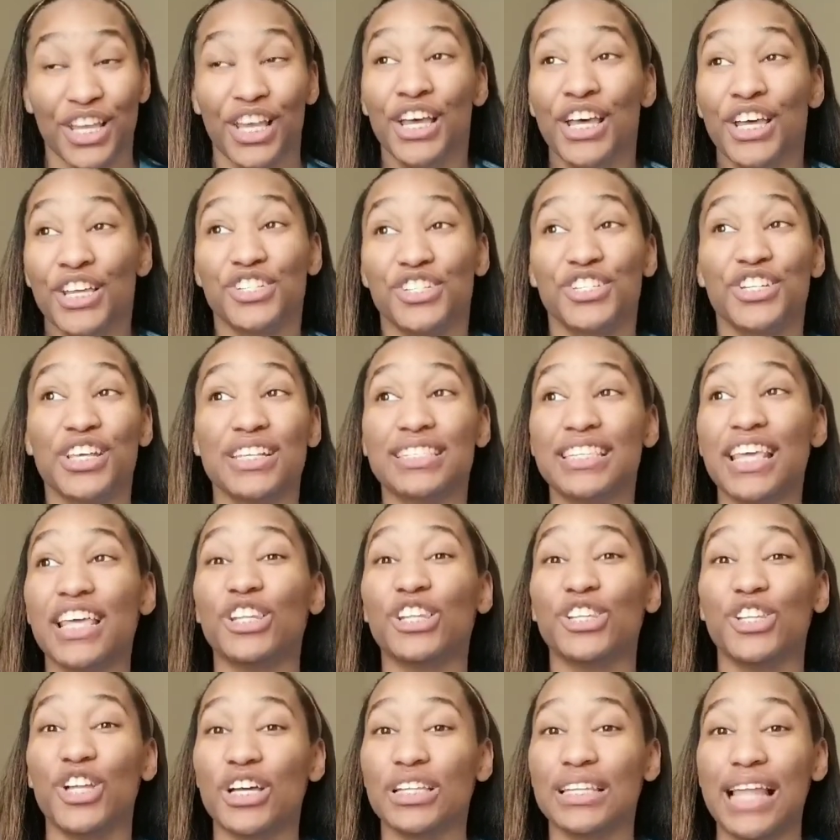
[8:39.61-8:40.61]
She just didn't
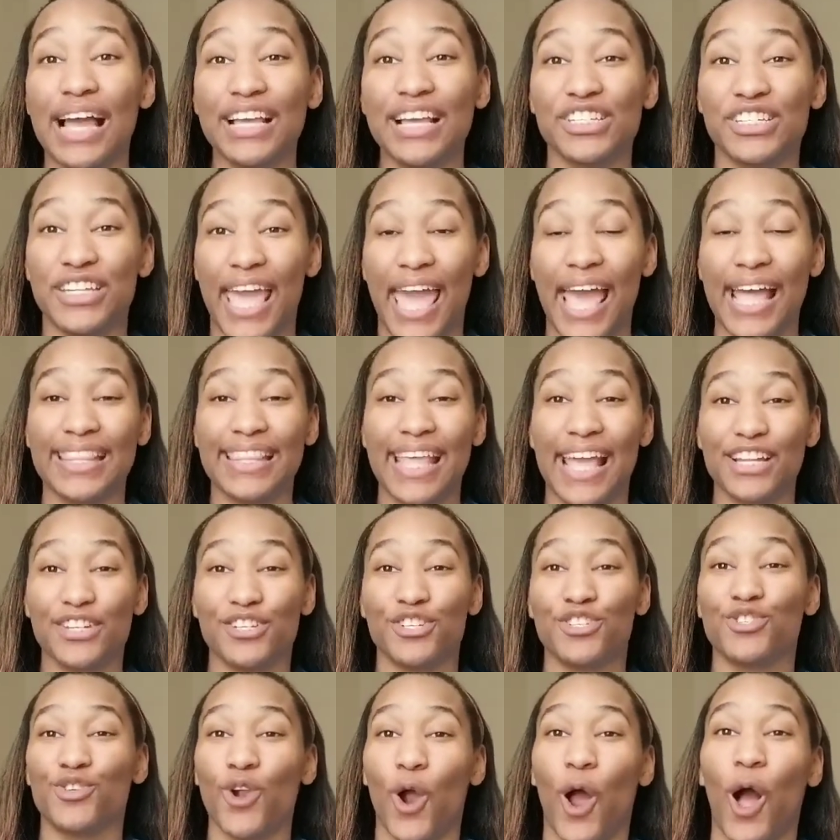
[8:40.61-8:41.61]
look like she had that
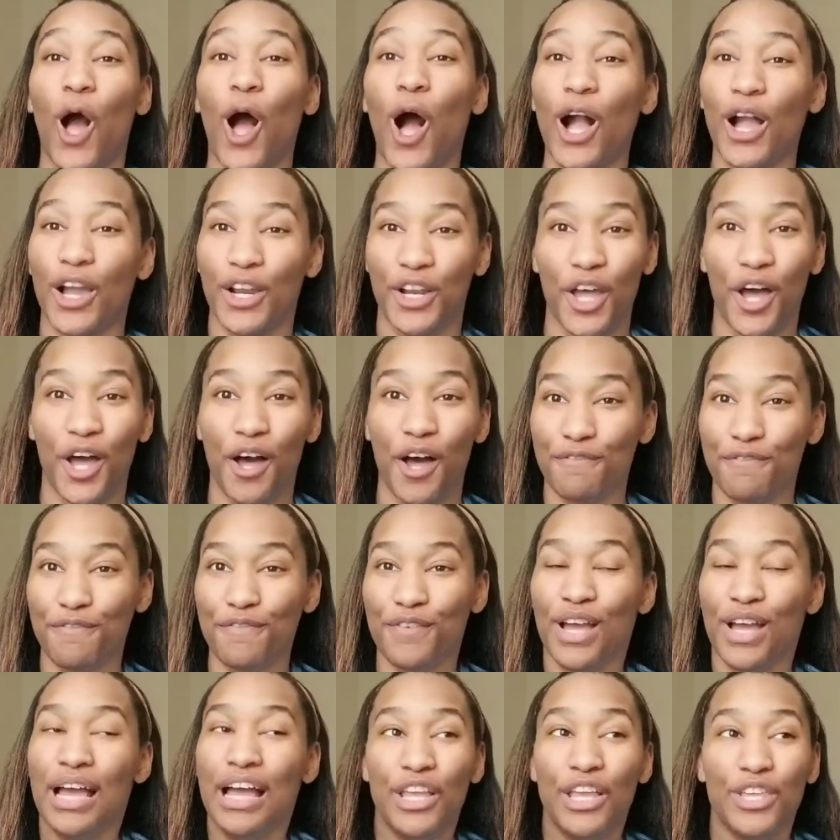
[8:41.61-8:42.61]
strong enough,
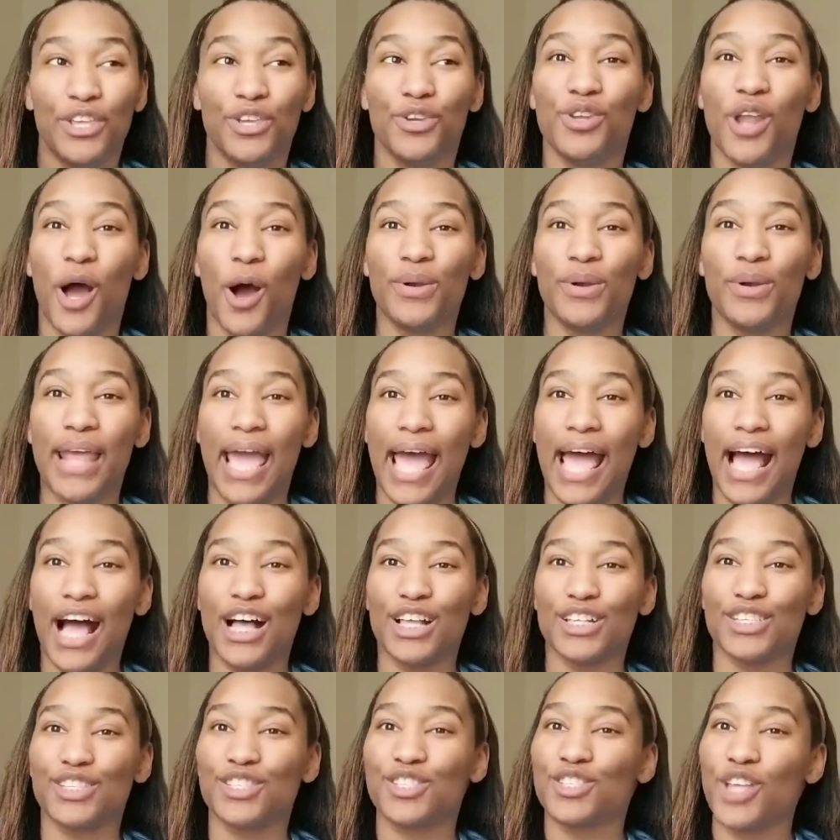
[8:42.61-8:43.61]
you know, that
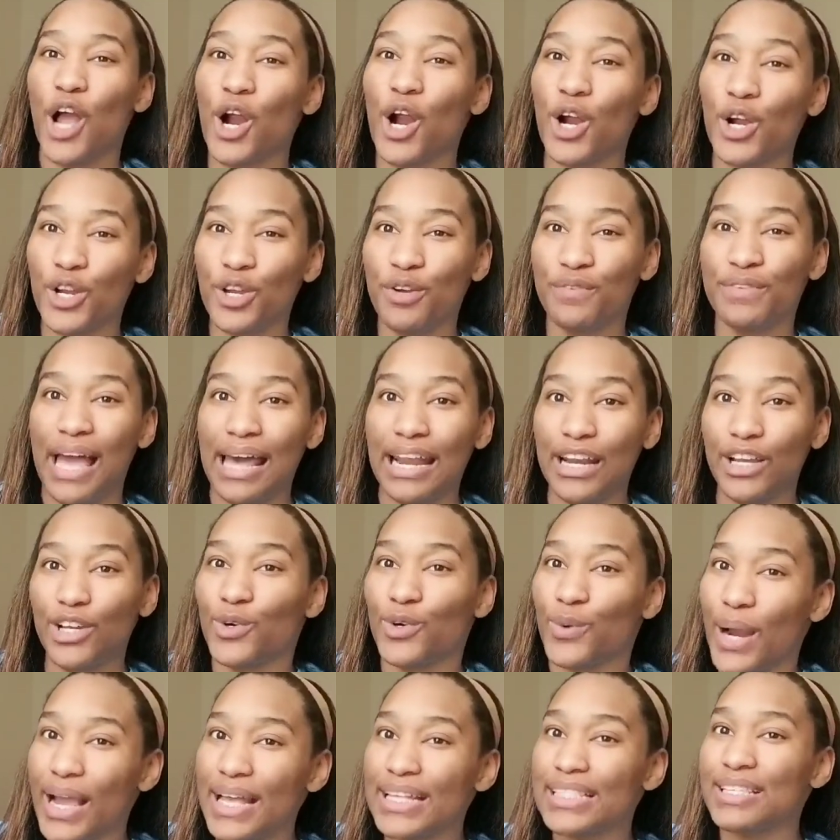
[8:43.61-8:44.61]
assertive, that
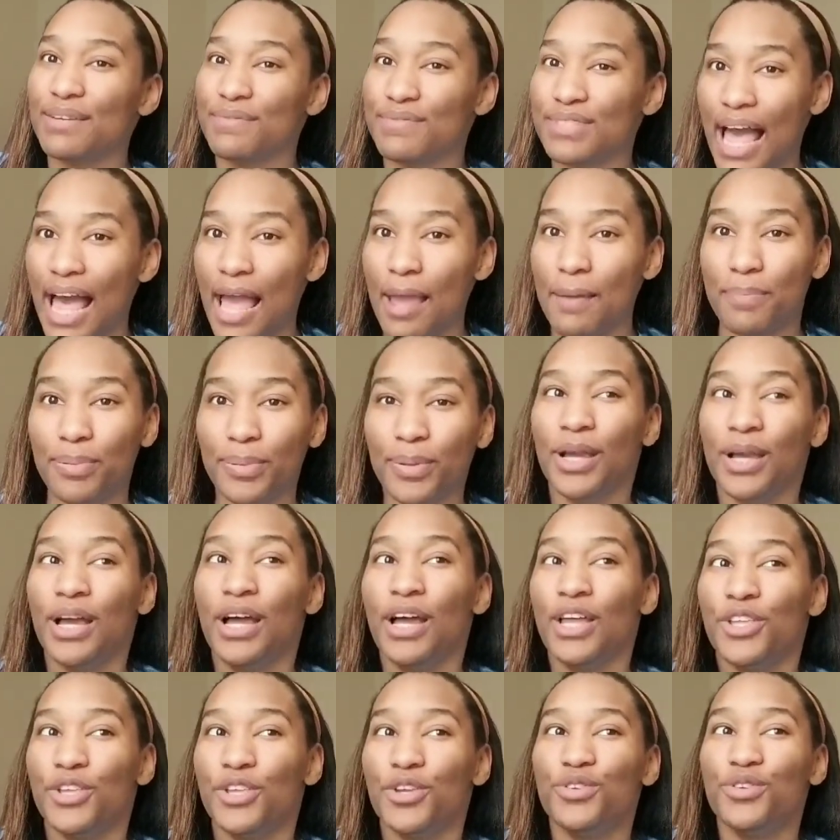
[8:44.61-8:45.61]
aggressive type,
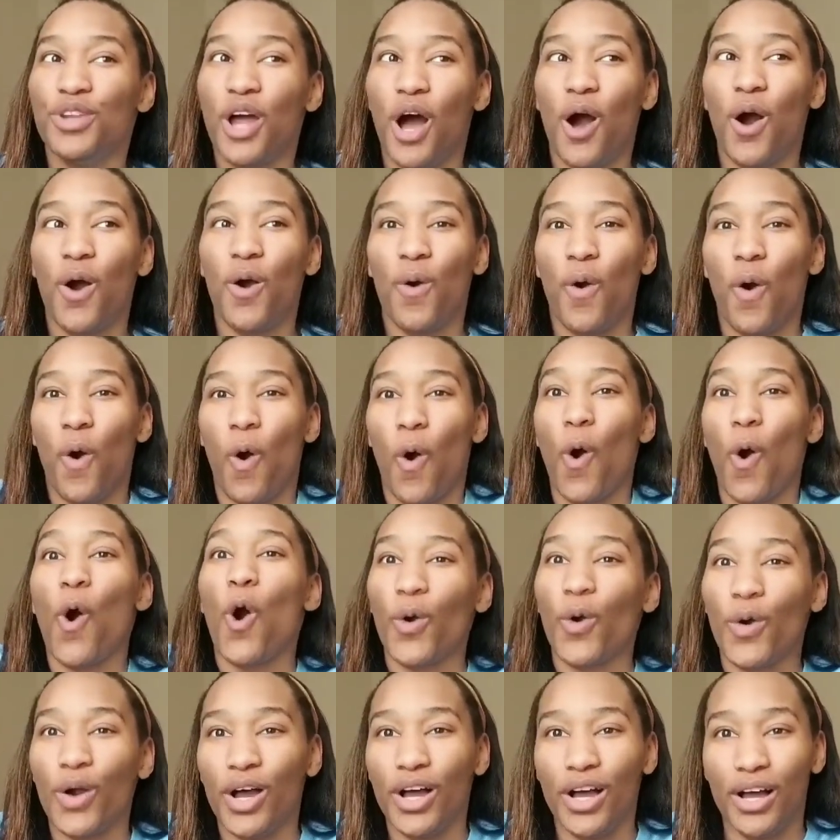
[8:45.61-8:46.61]
you know,
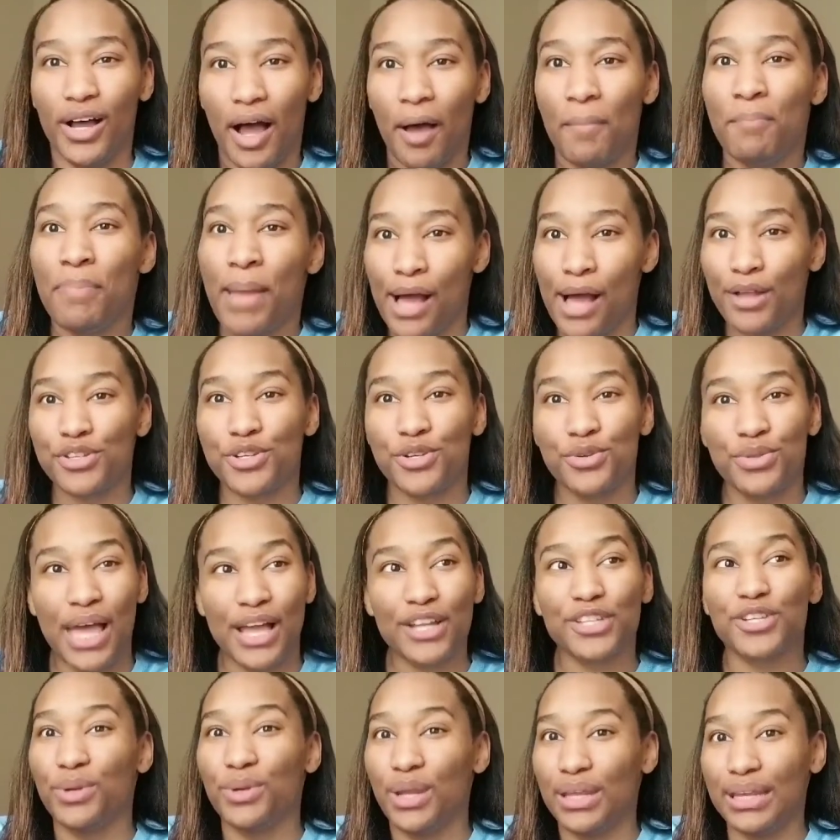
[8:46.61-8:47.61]
aura about you that
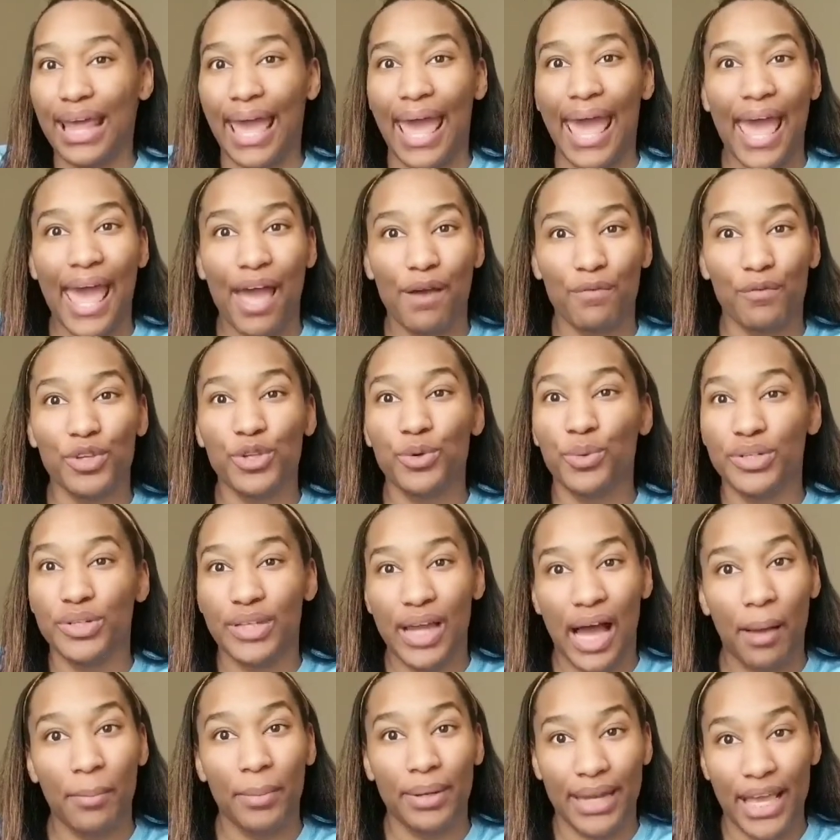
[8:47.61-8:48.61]
you need to have when you a
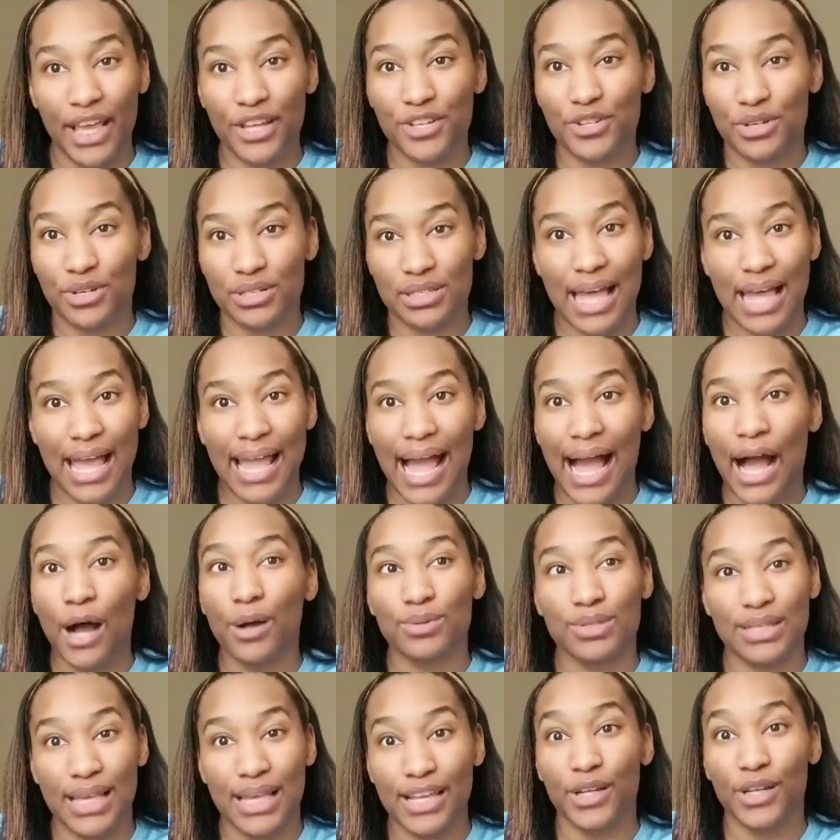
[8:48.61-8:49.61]
dominatrix. Like I don't
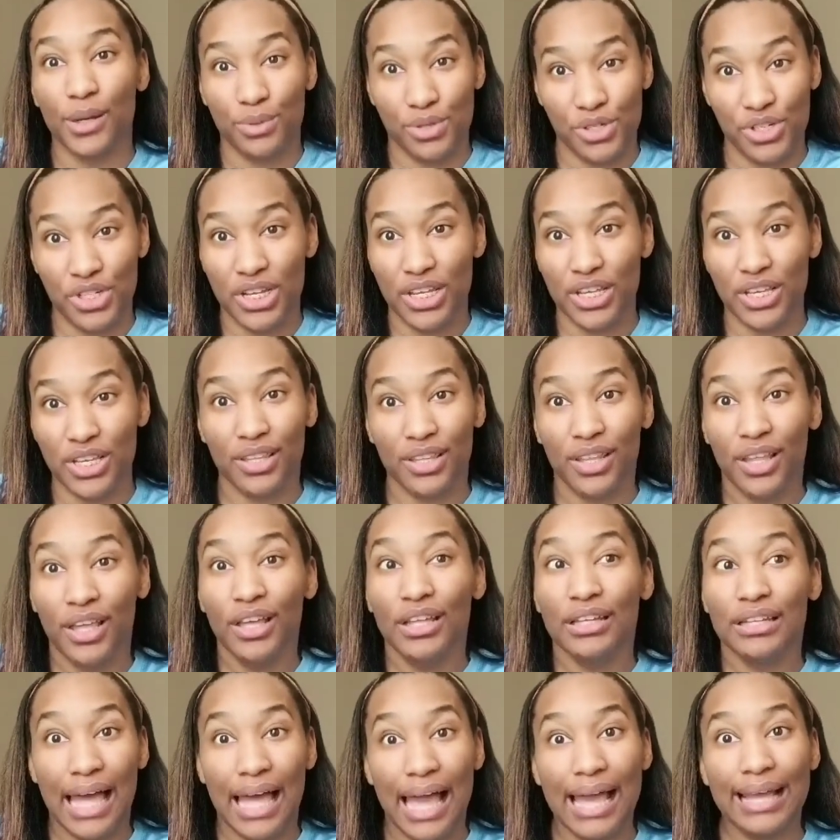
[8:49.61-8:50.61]
take no shit
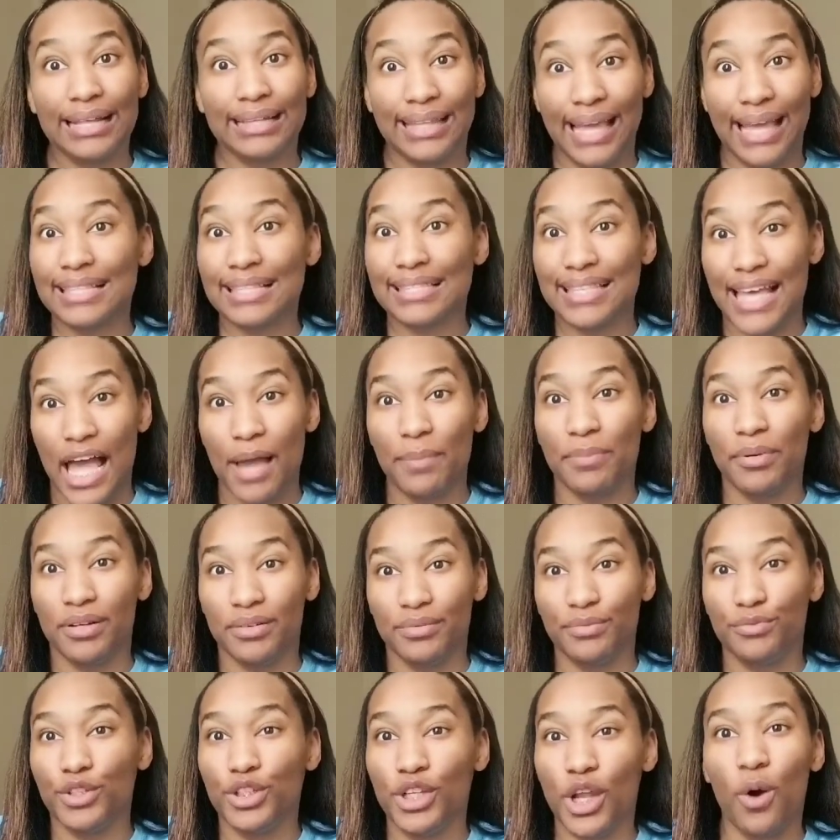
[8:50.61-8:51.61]
like that type of,
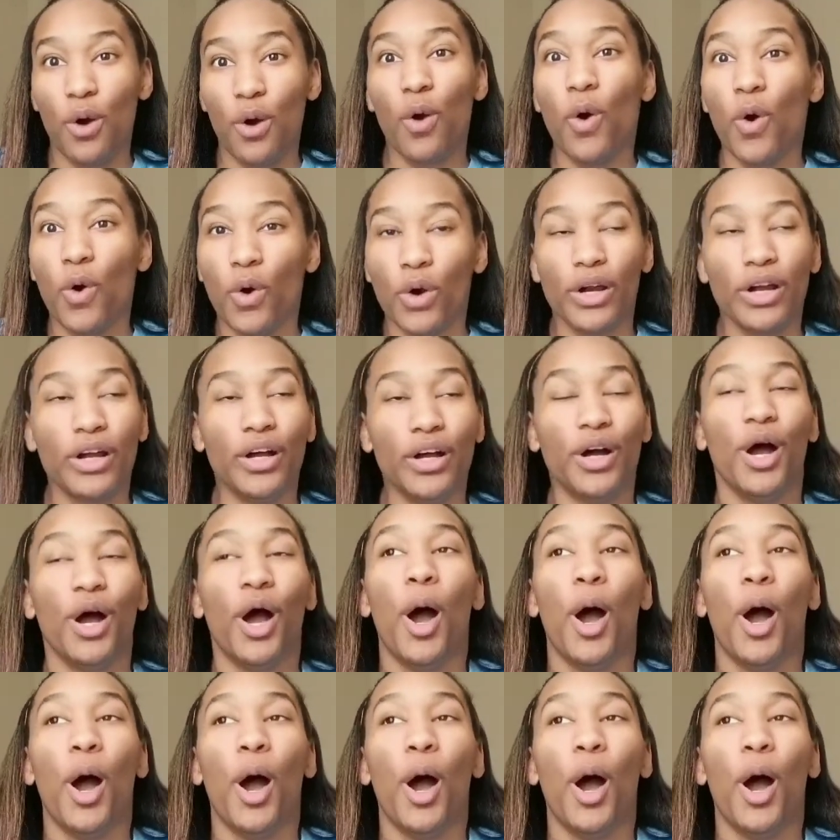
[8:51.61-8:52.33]
you know, aura.